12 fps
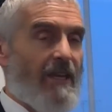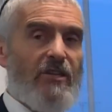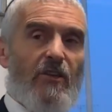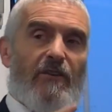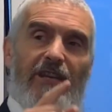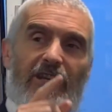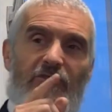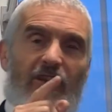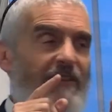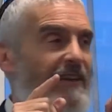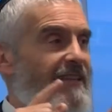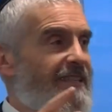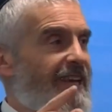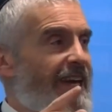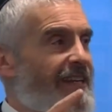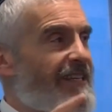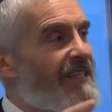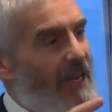So in Israel, they
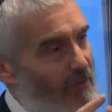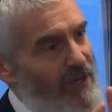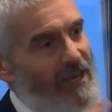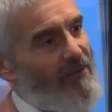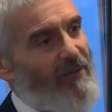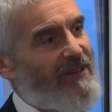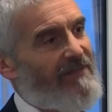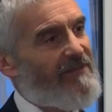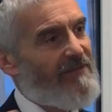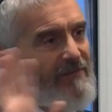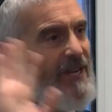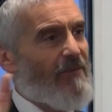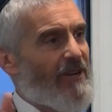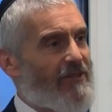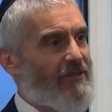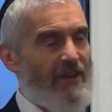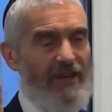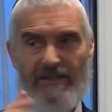decided that we don't want to
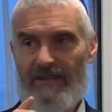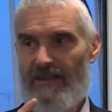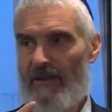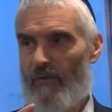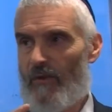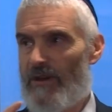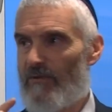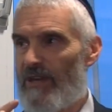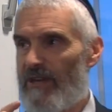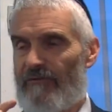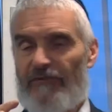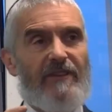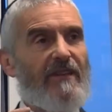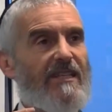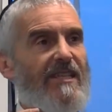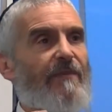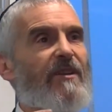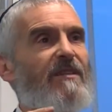do that. When we feel
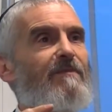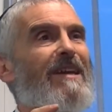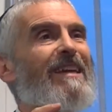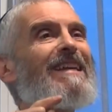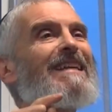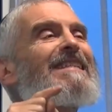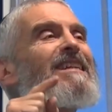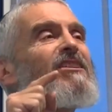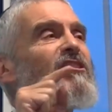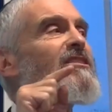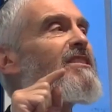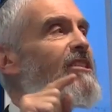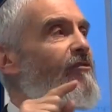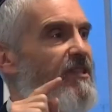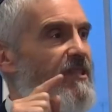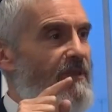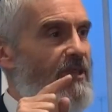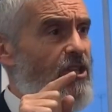that somebody's making such a
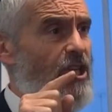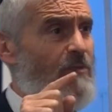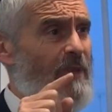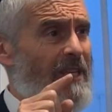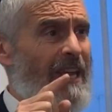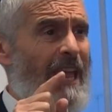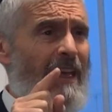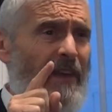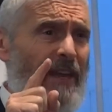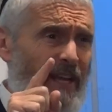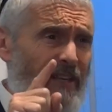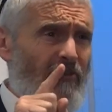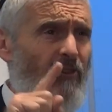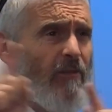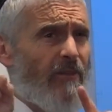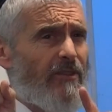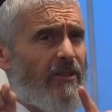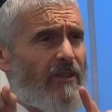serious misjudgment that under
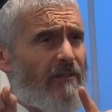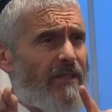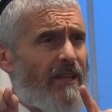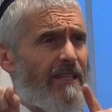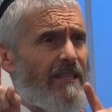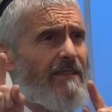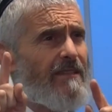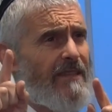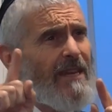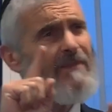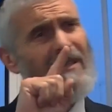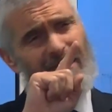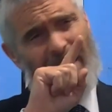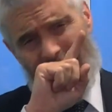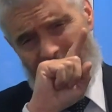normal circumstances they